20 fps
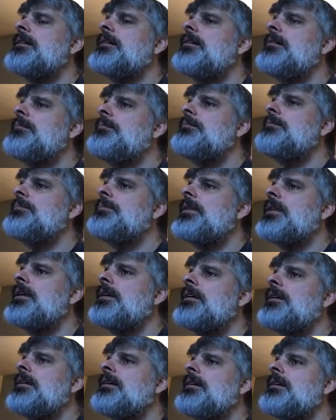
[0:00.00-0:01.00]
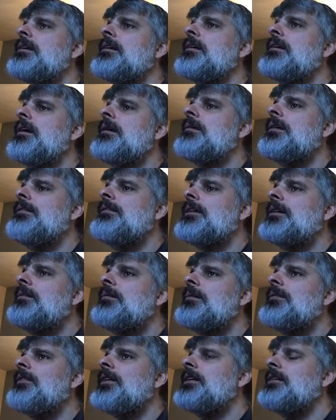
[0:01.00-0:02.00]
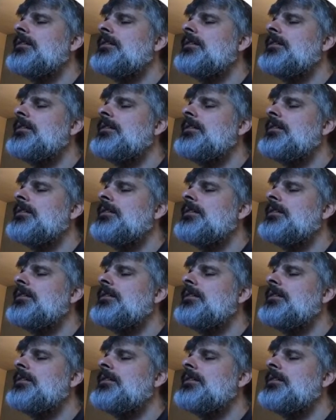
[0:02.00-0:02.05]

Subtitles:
I'm giving him,